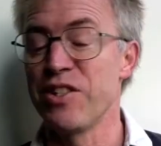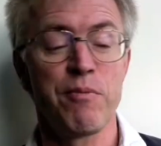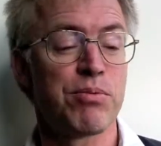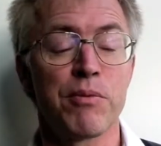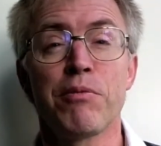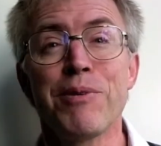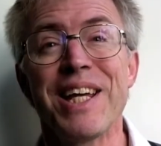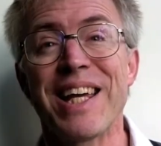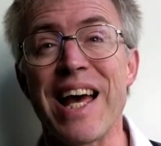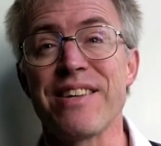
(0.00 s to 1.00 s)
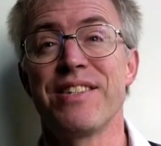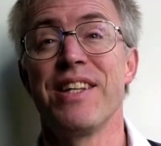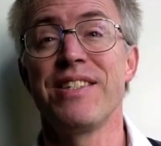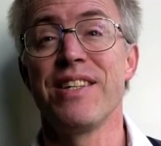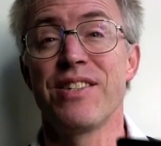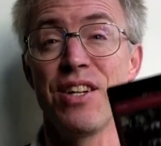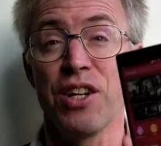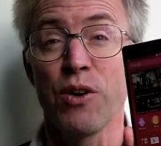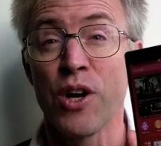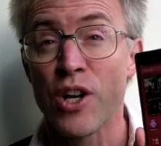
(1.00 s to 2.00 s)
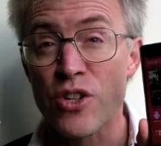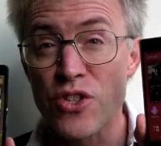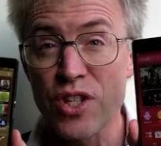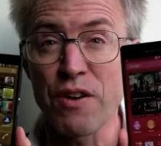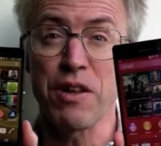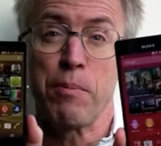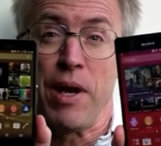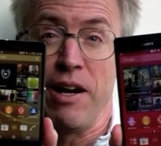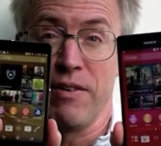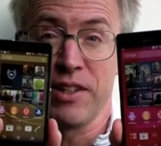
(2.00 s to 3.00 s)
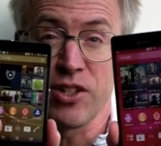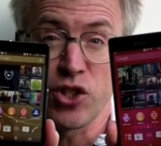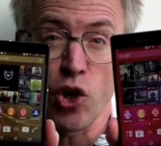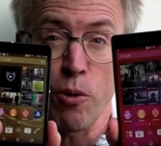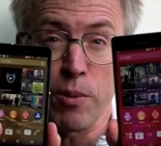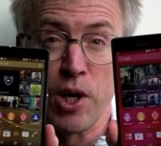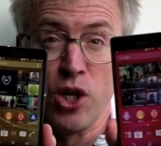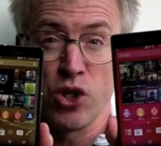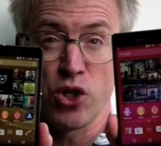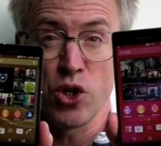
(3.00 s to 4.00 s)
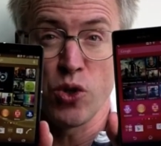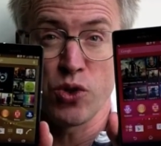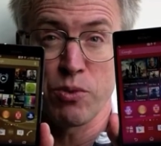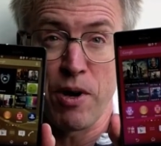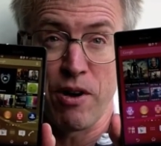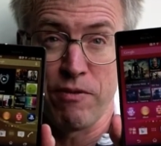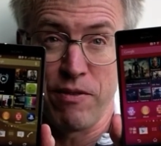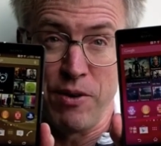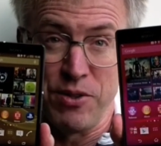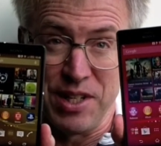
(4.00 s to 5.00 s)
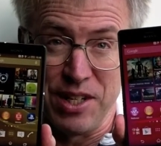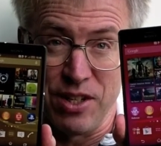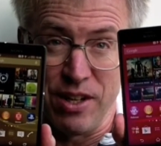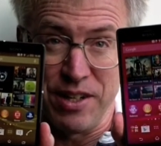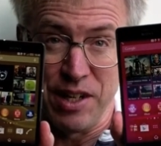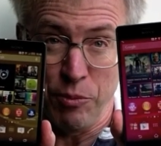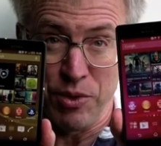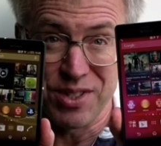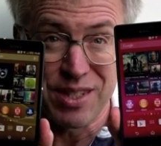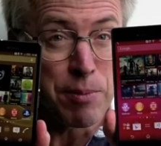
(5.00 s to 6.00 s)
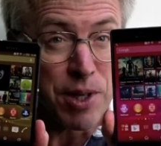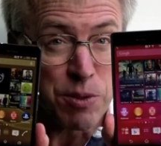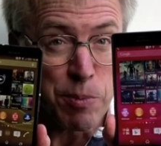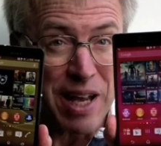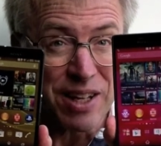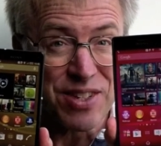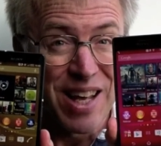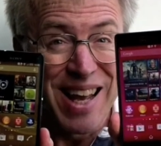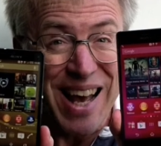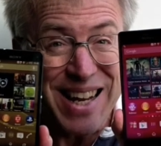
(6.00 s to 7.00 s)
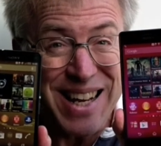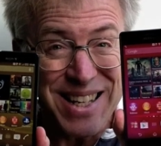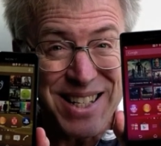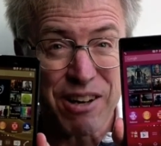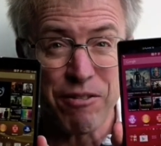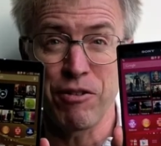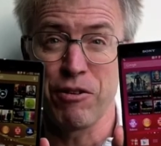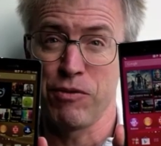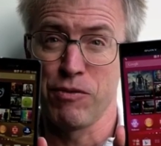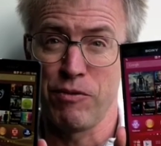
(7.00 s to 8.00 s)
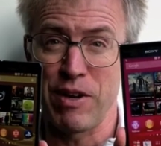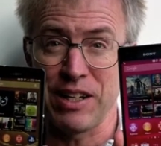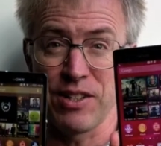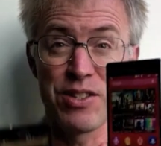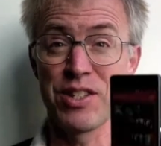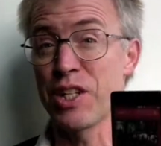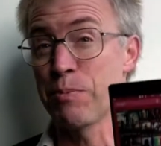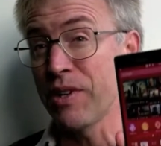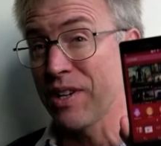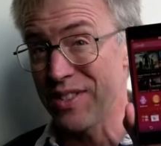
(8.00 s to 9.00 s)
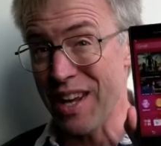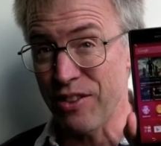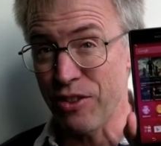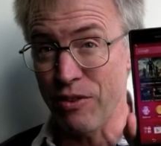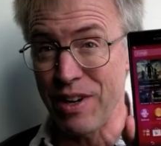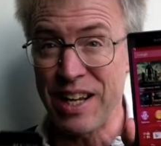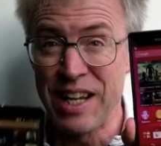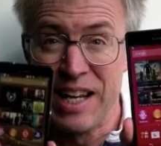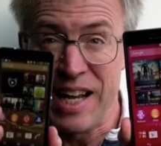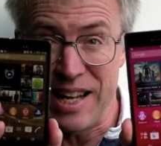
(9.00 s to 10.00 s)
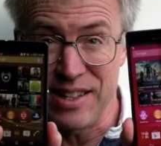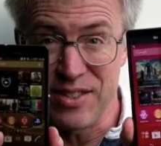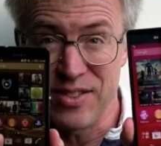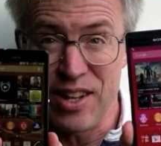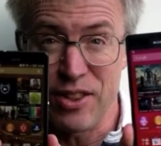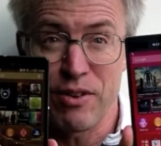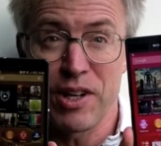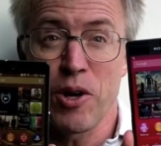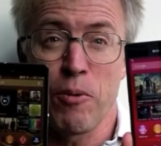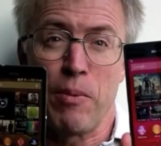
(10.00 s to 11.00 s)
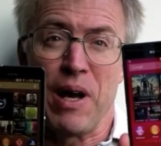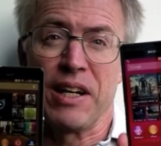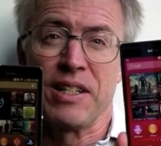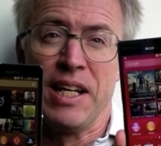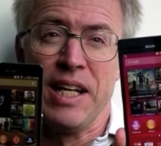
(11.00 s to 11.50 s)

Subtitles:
As you probably guessed, this is the new Sony pairing, the top two smartphones in its lineup, with similar specs and yet different form factors, the Xperia Z3 and the Z3 Compact.